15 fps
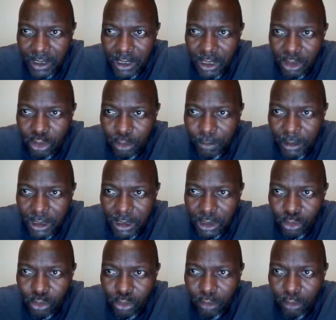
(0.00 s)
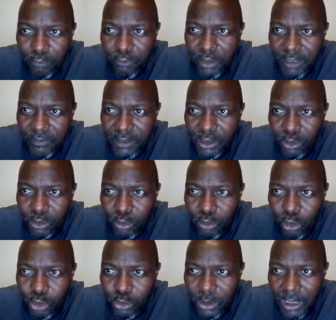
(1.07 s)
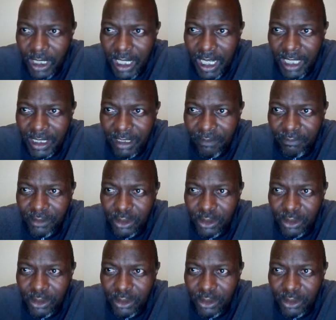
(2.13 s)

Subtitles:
So, but as we know, V Thevenin goes with R Thevenin.